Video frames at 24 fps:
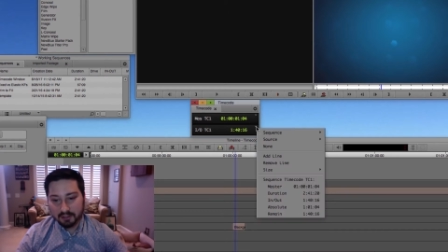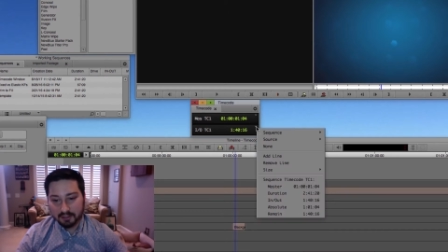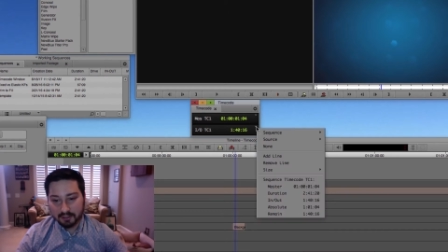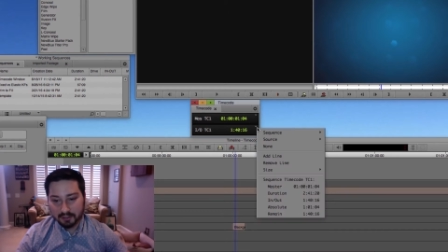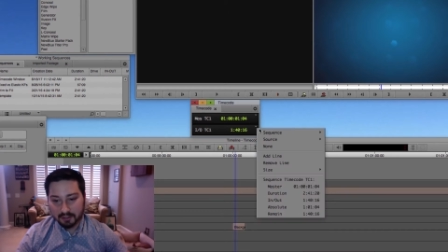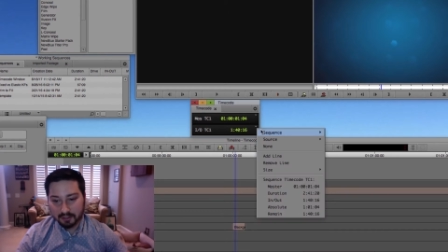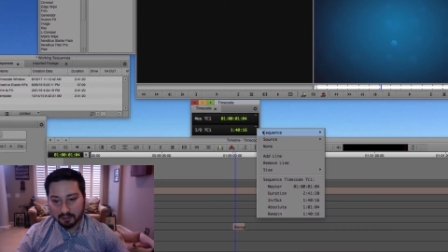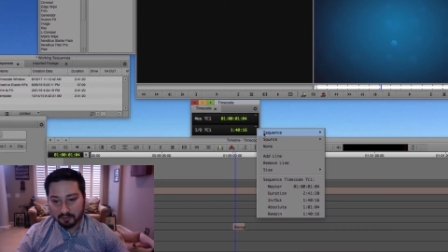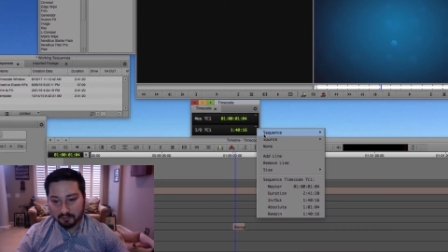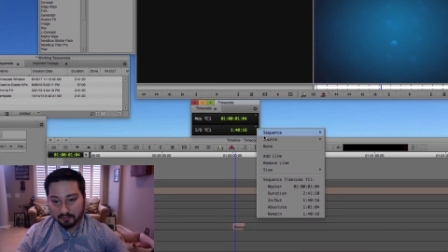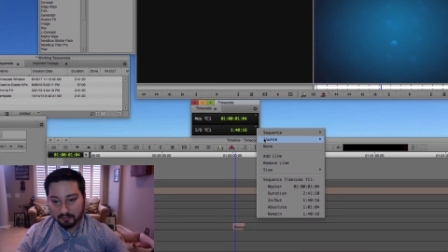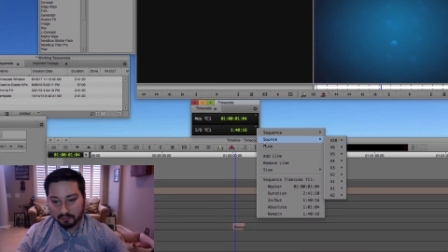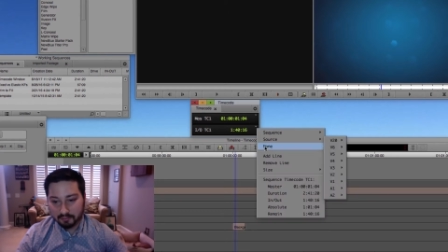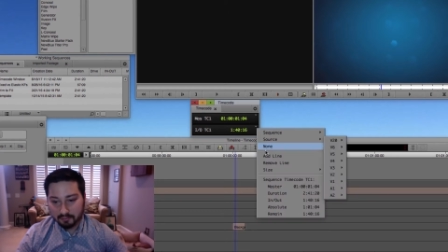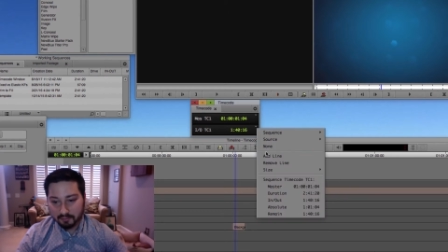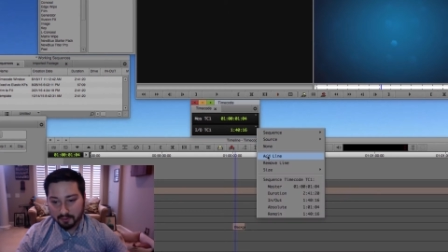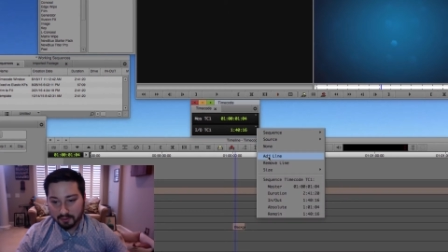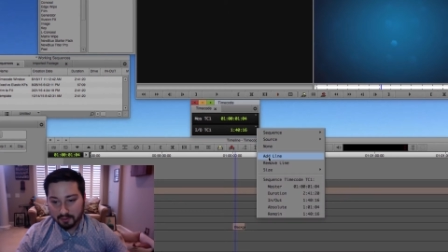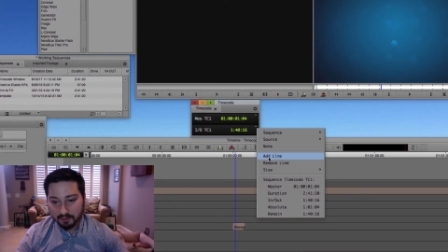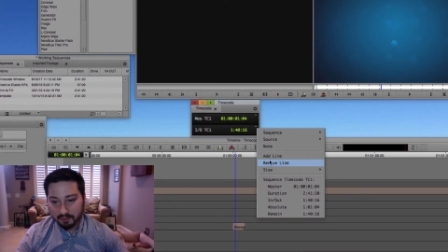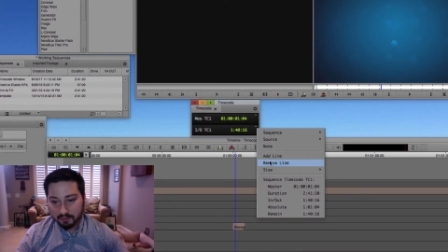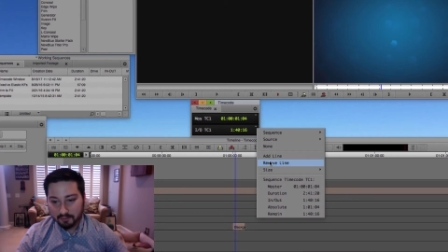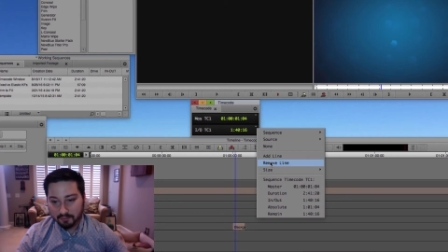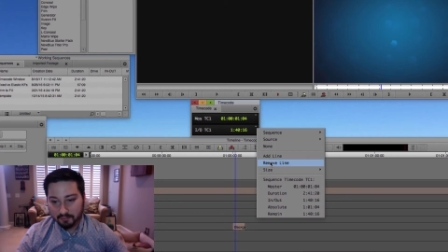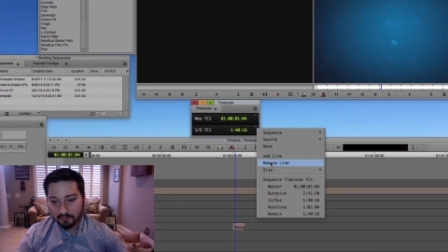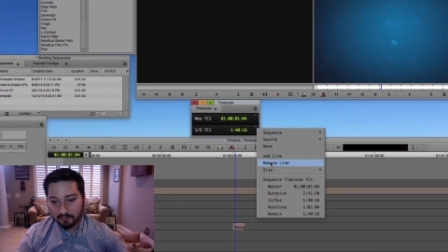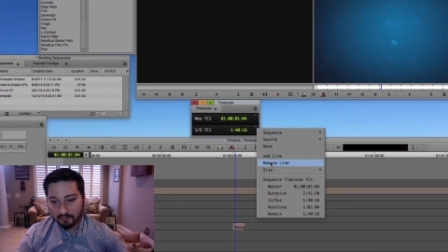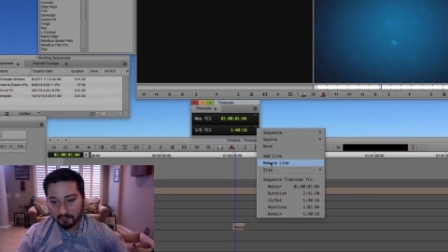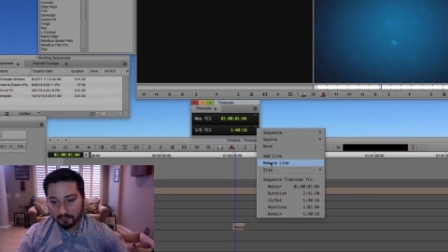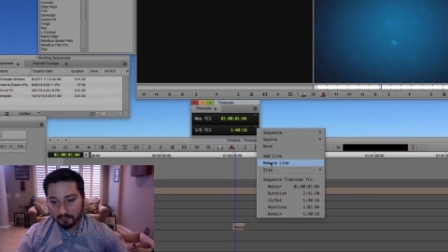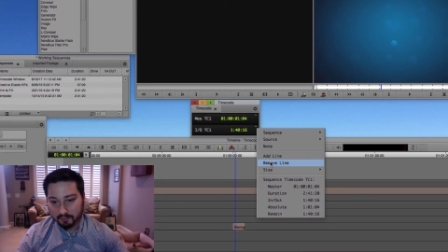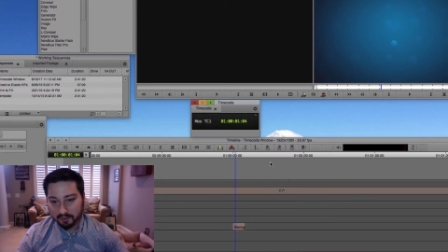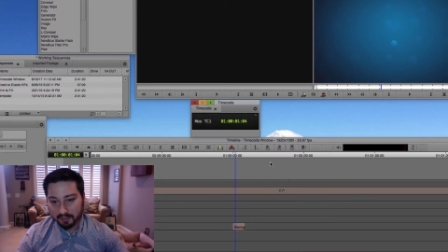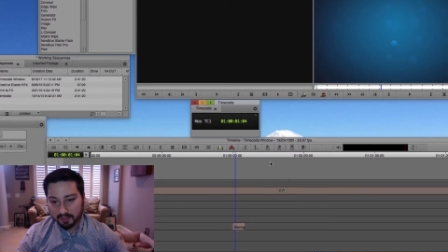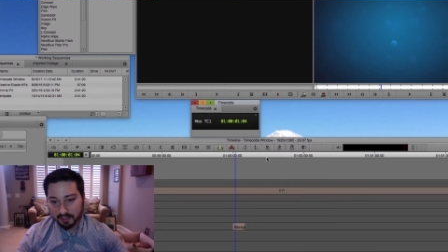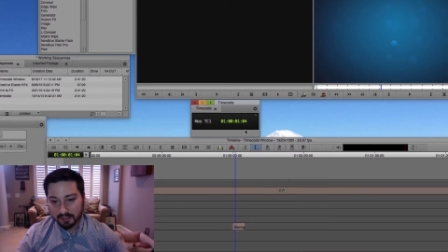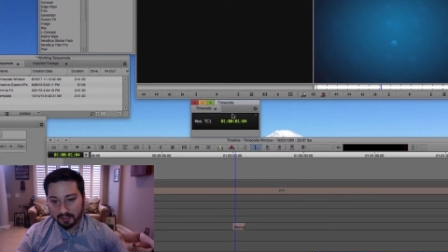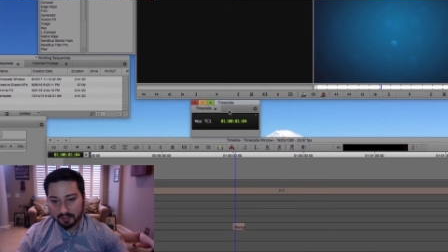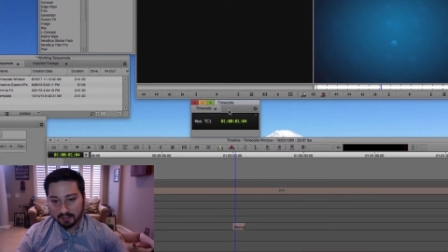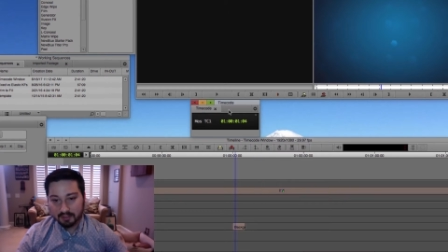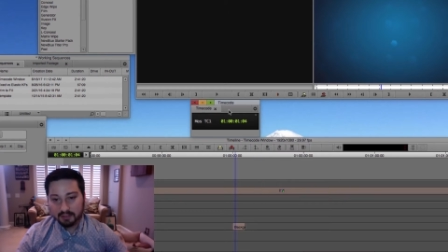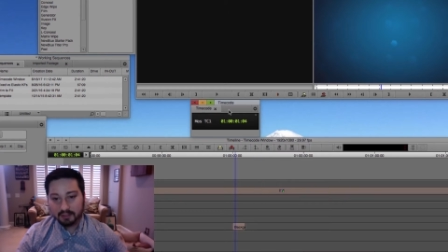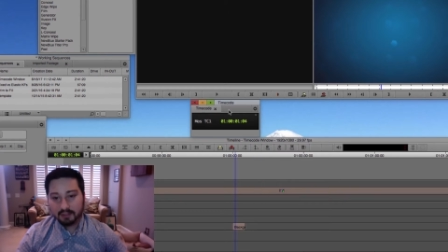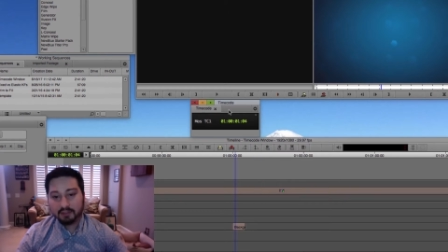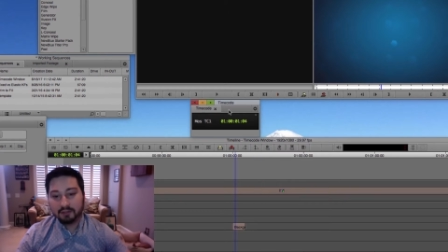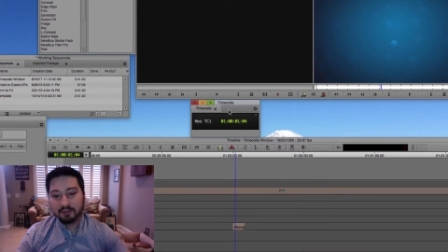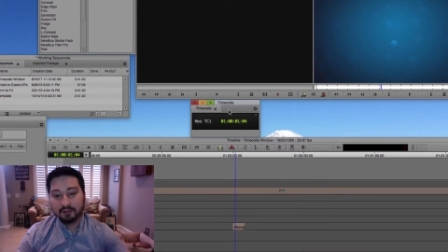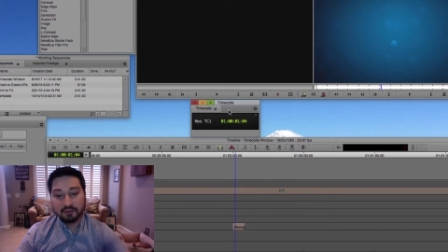So real quick,
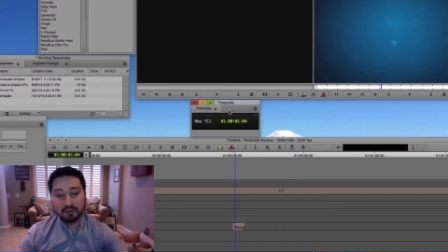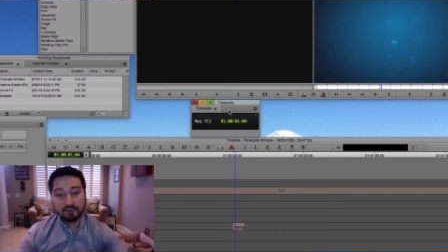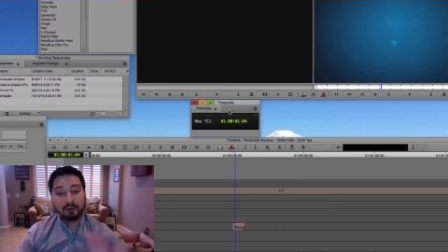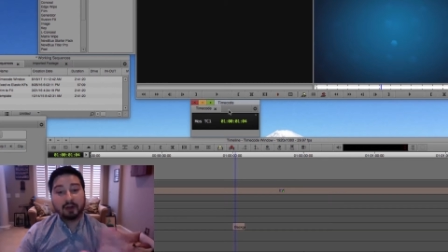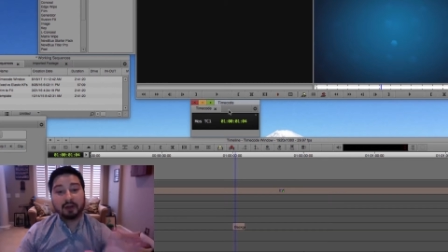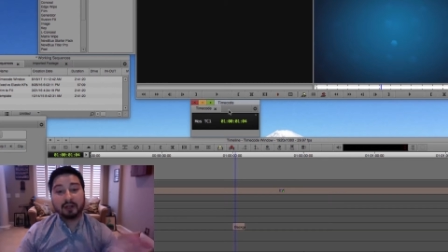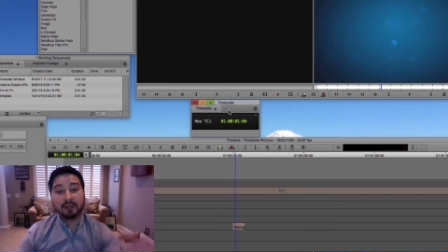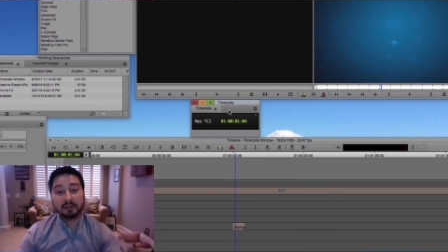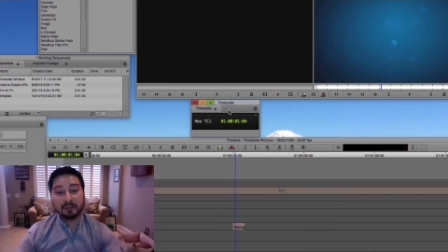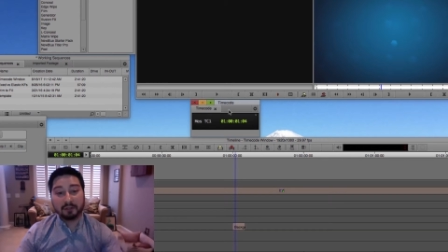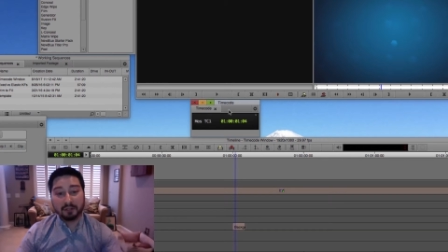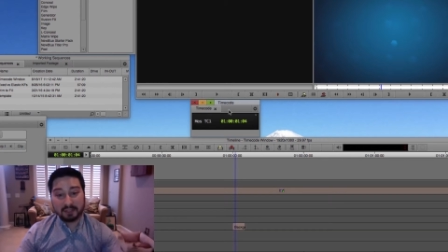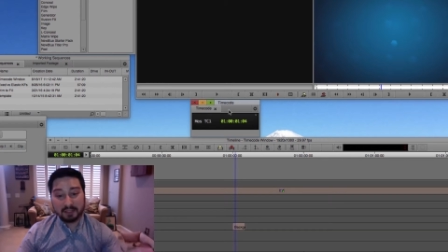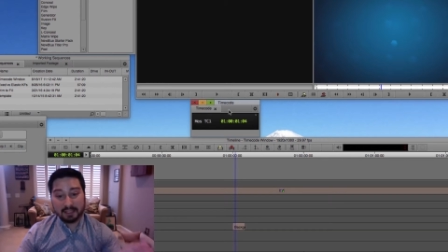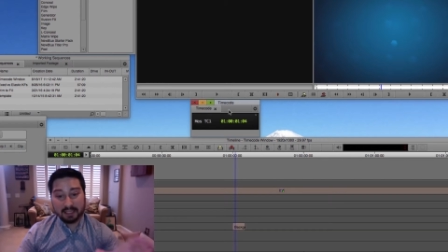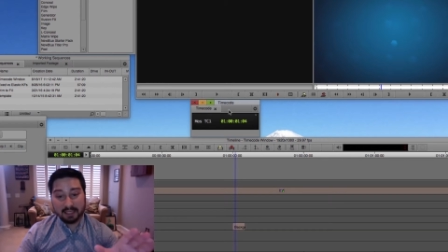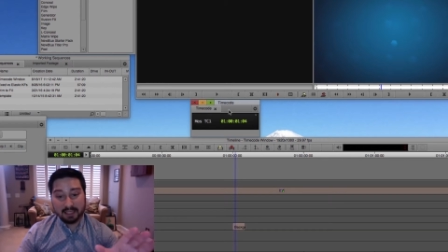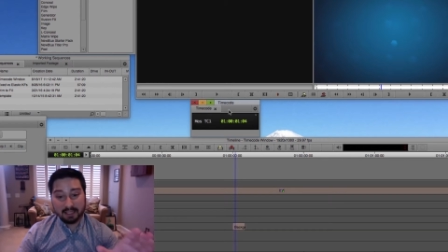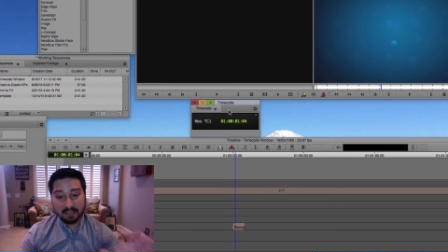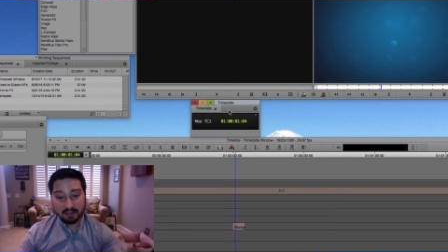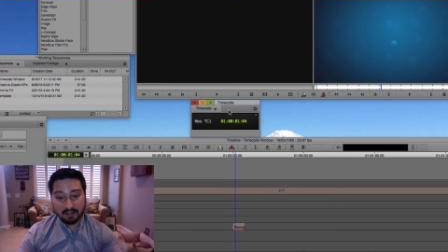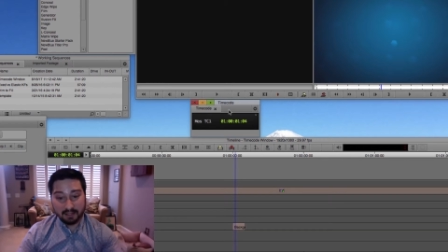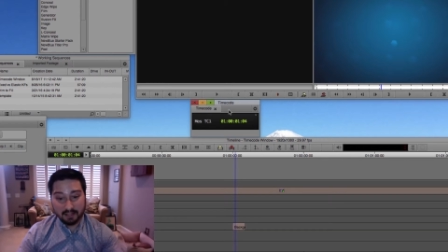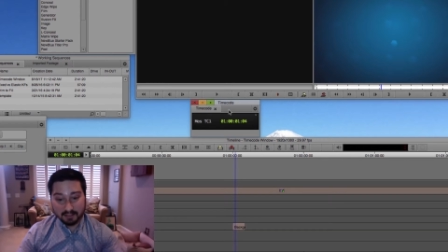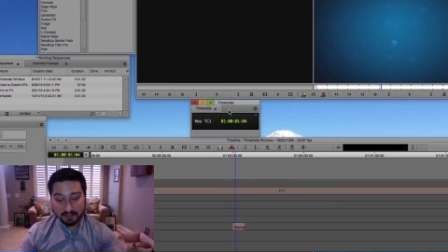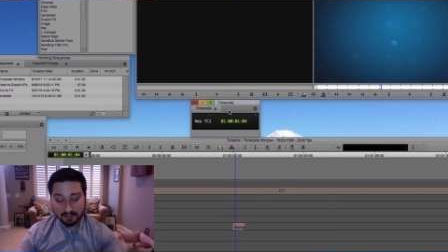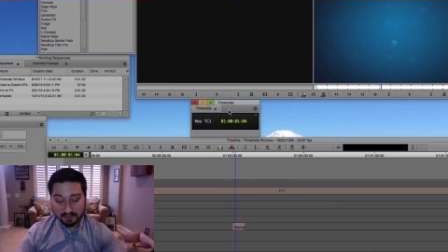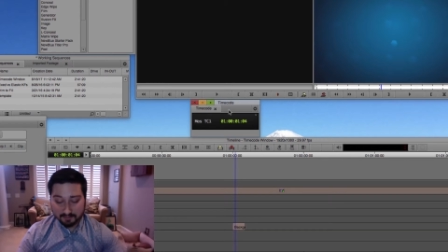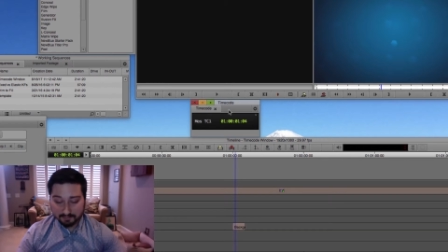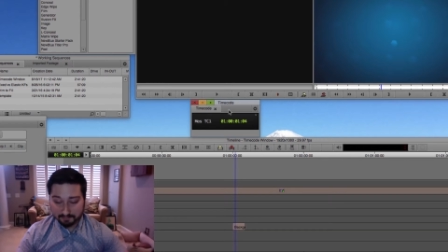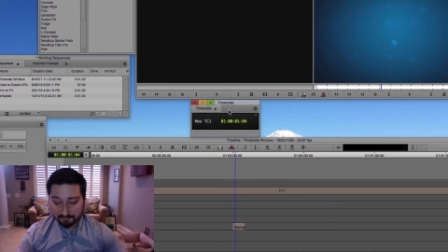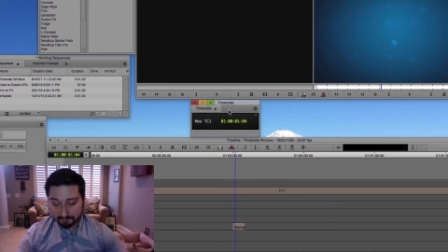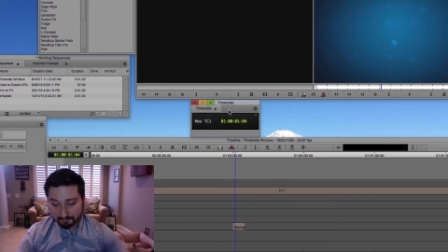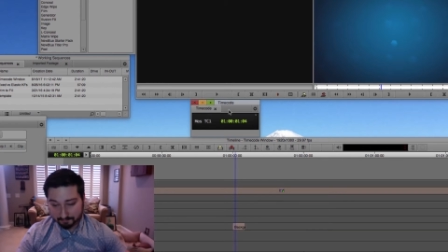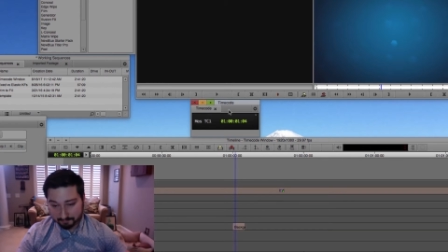yours probably looks like this.